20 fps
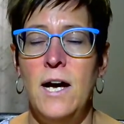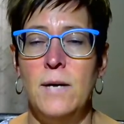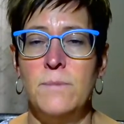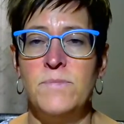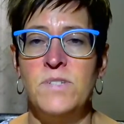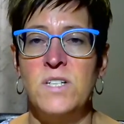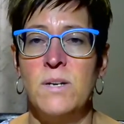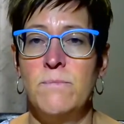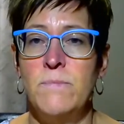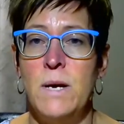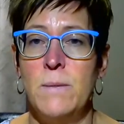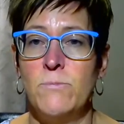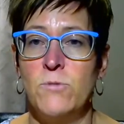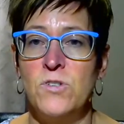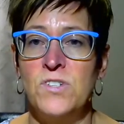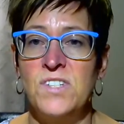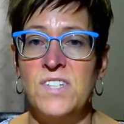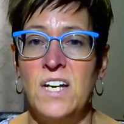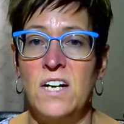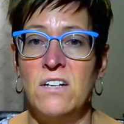some
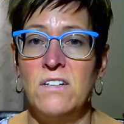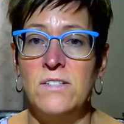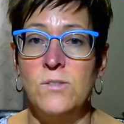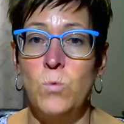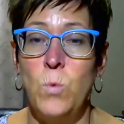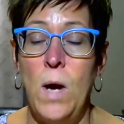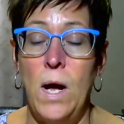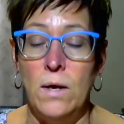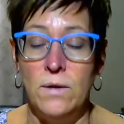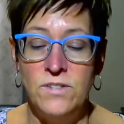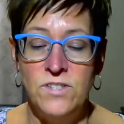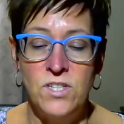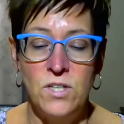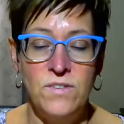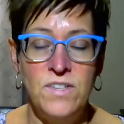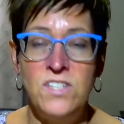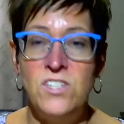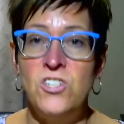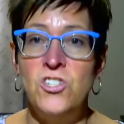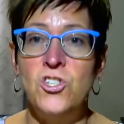numbers there as well. So
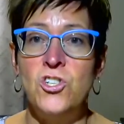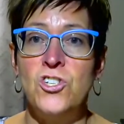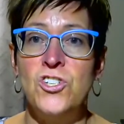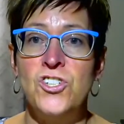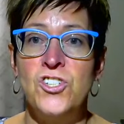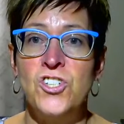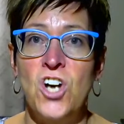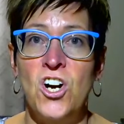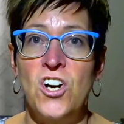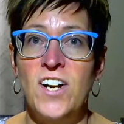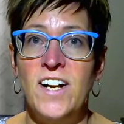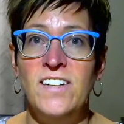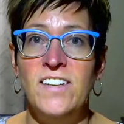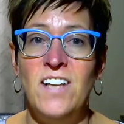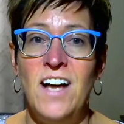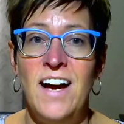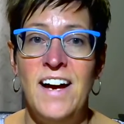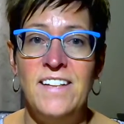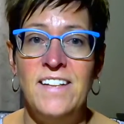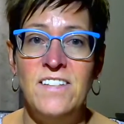this is your starting
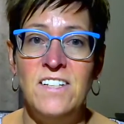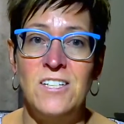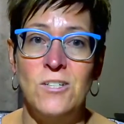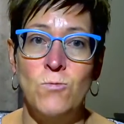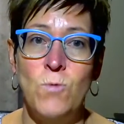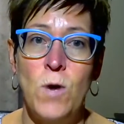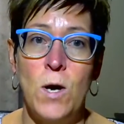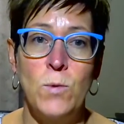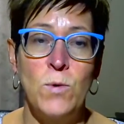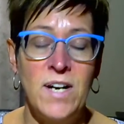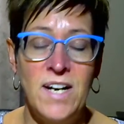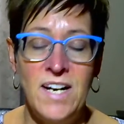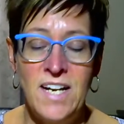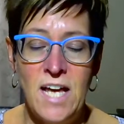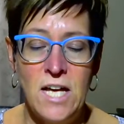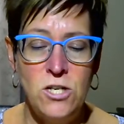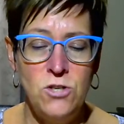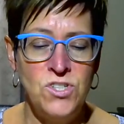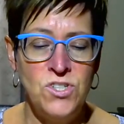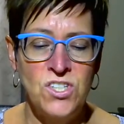line. This is where we're going to
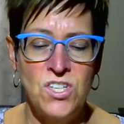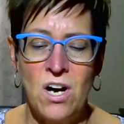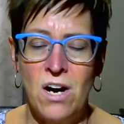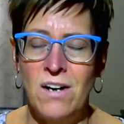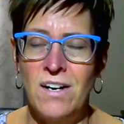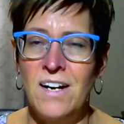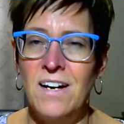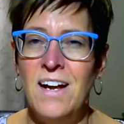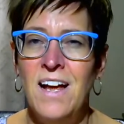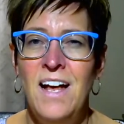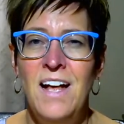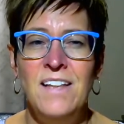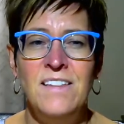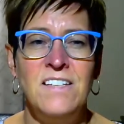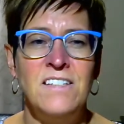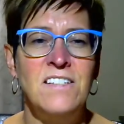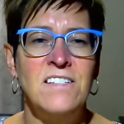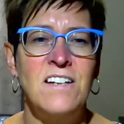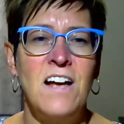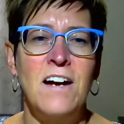get you started.
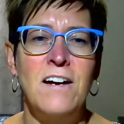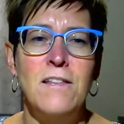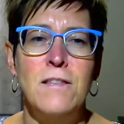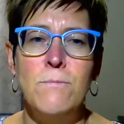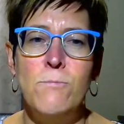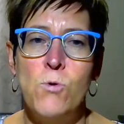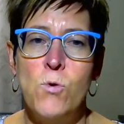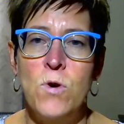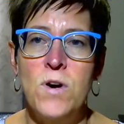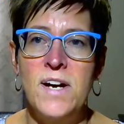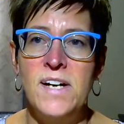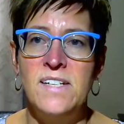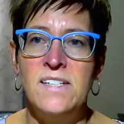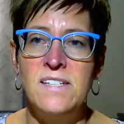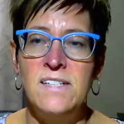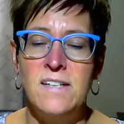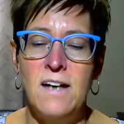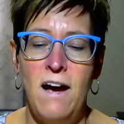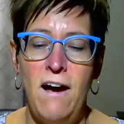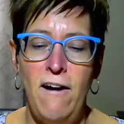This is kind of the boring
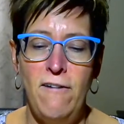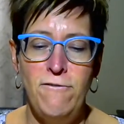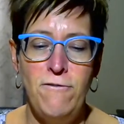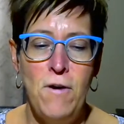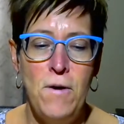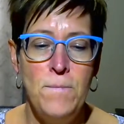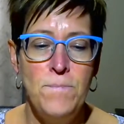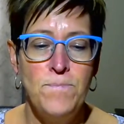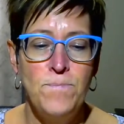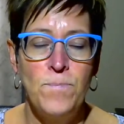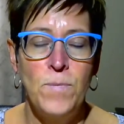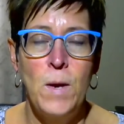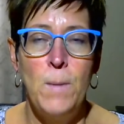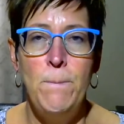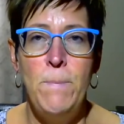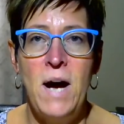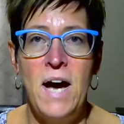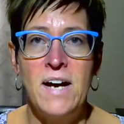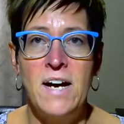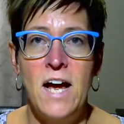stuff.
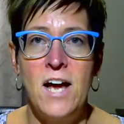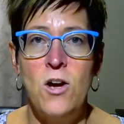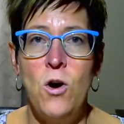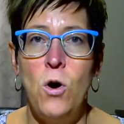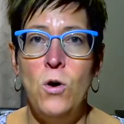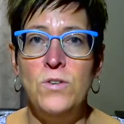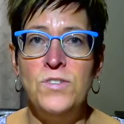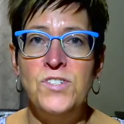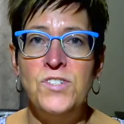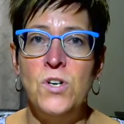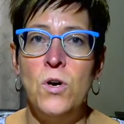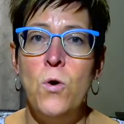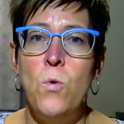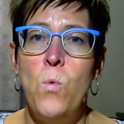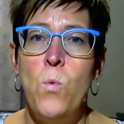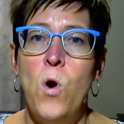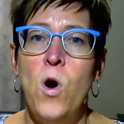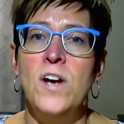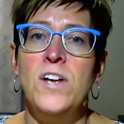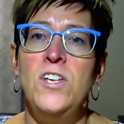But I also
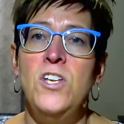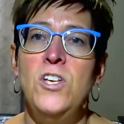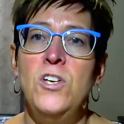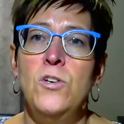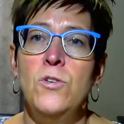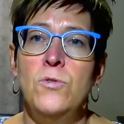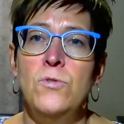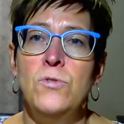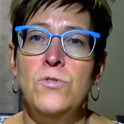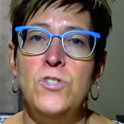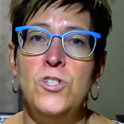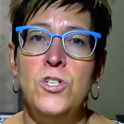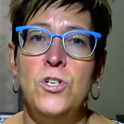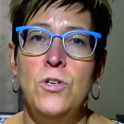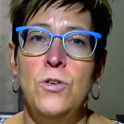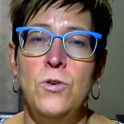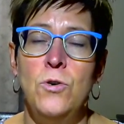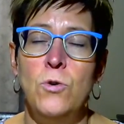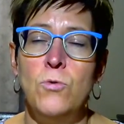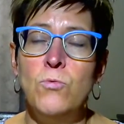want you
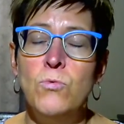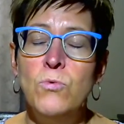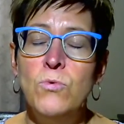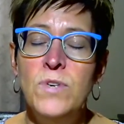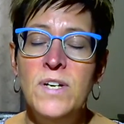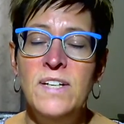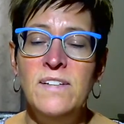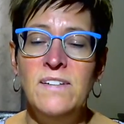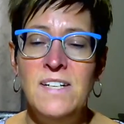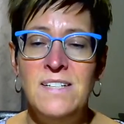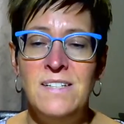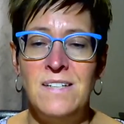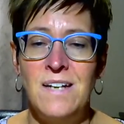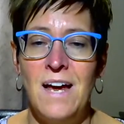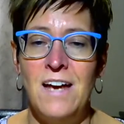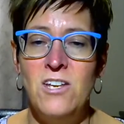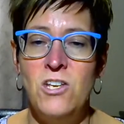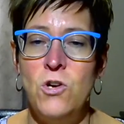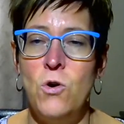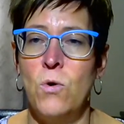to really
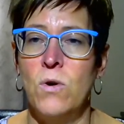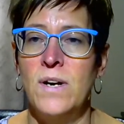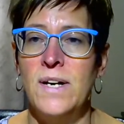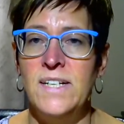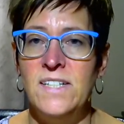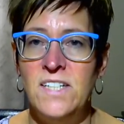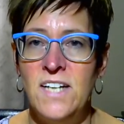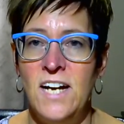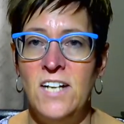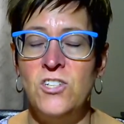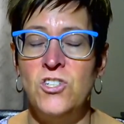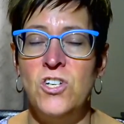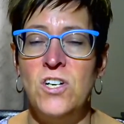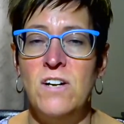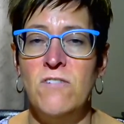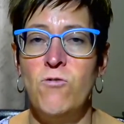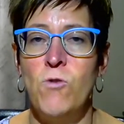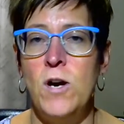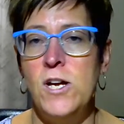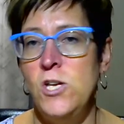set your intention
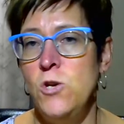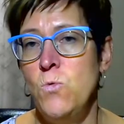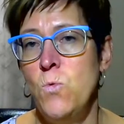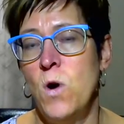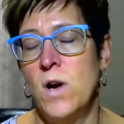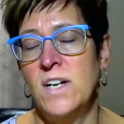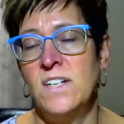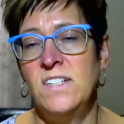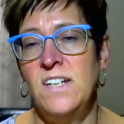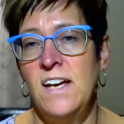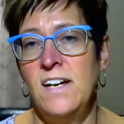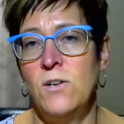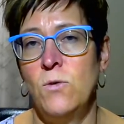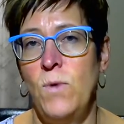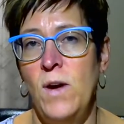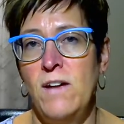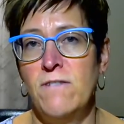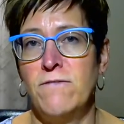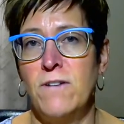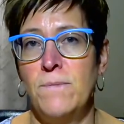of what you want to take
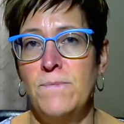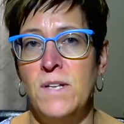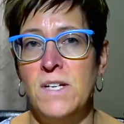away from